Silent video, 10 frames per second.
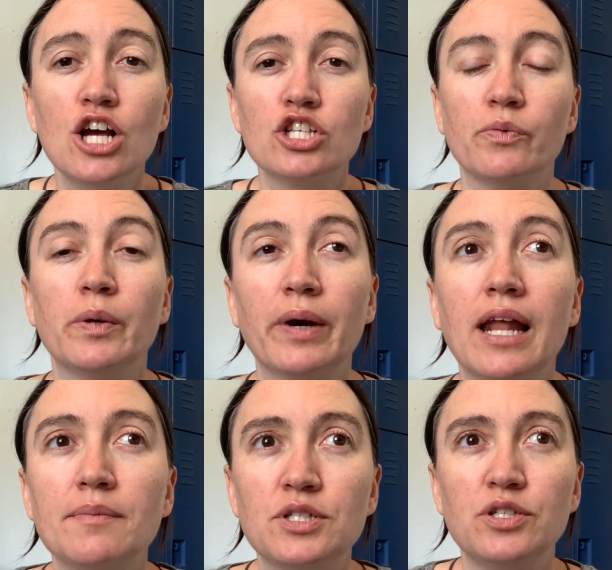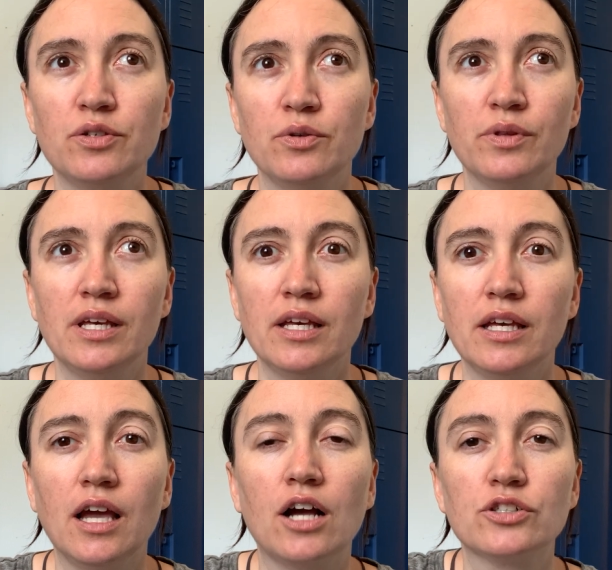So we went up to
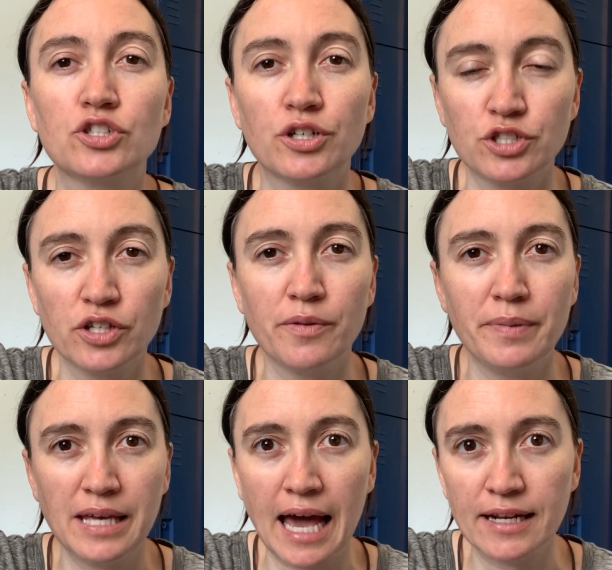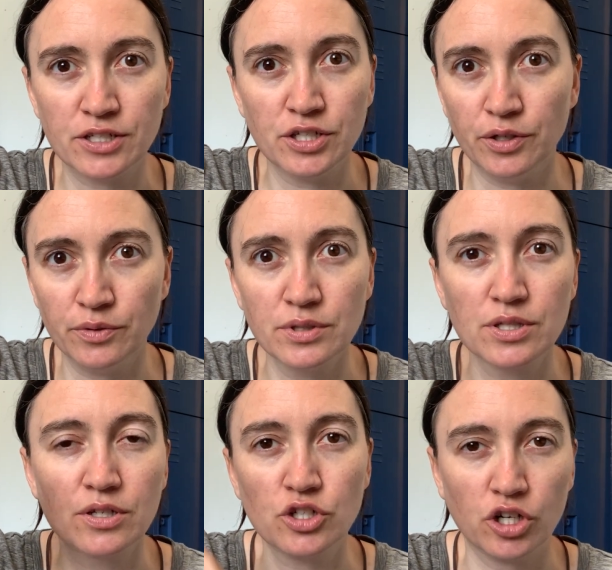the Church of the
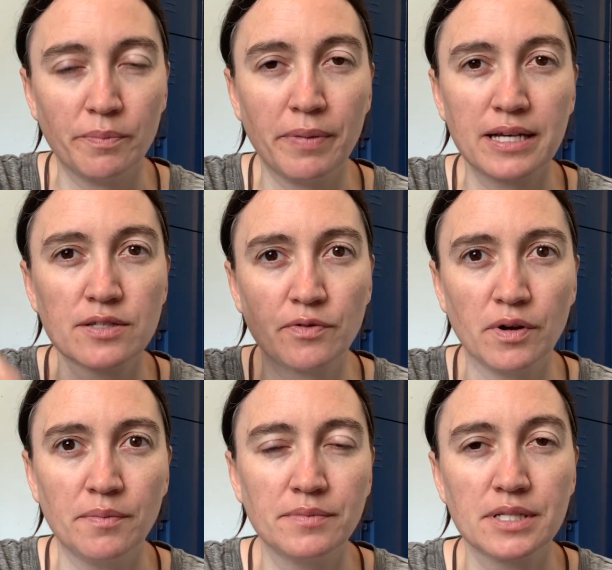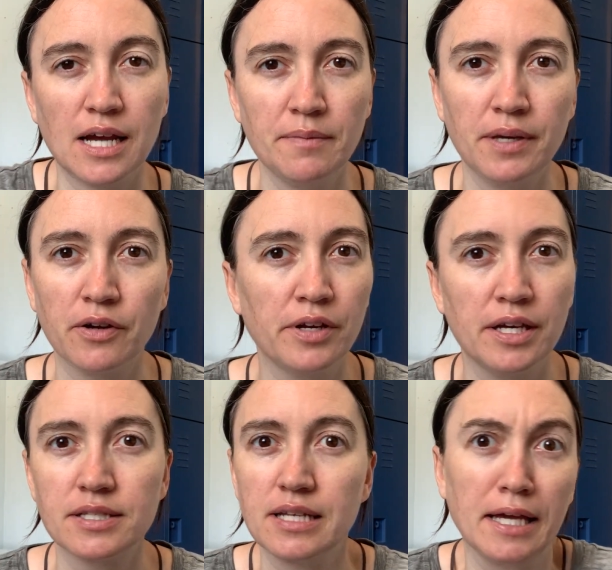Beatitudes, took a bus from
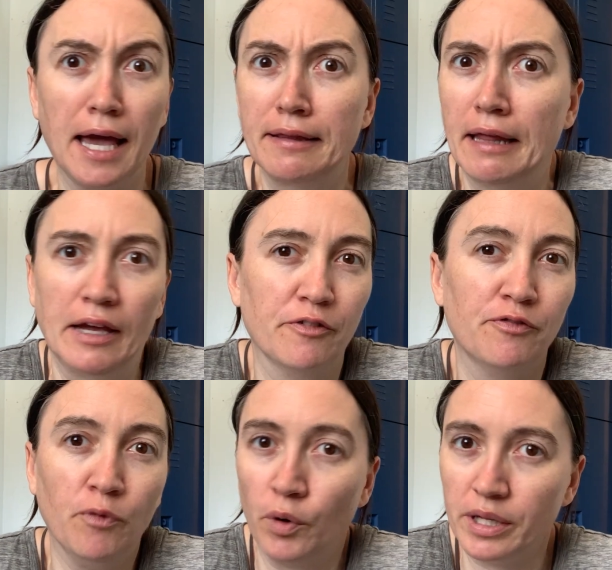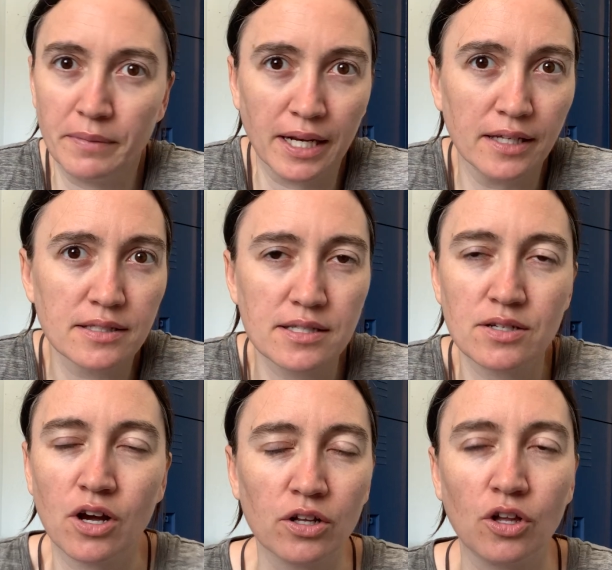Tiberias, again, like 40 minutes,
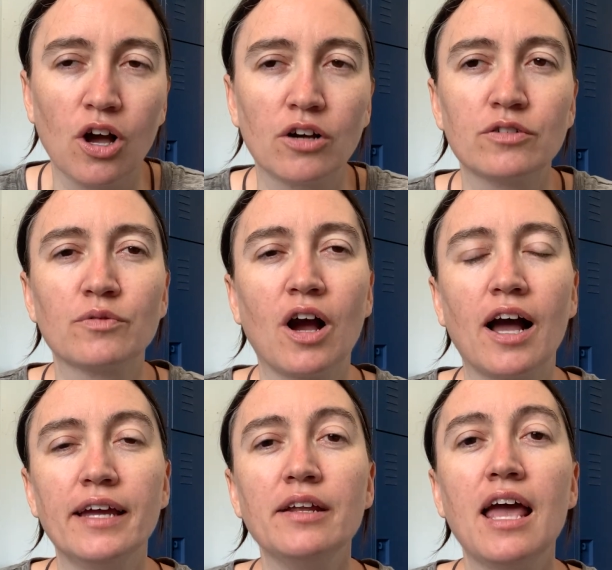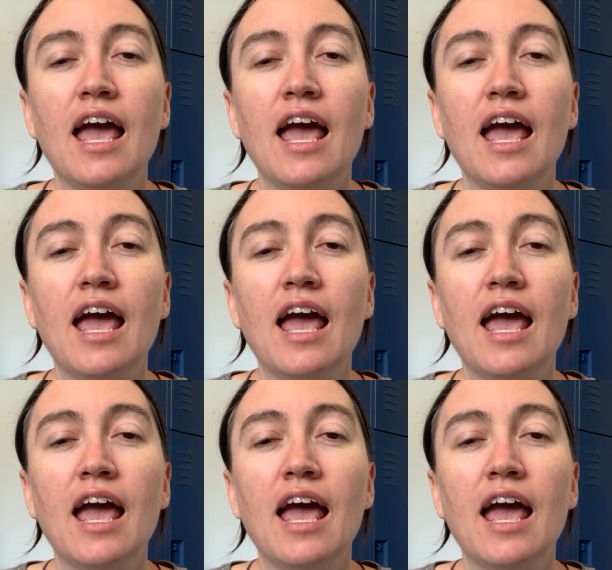not a long ride.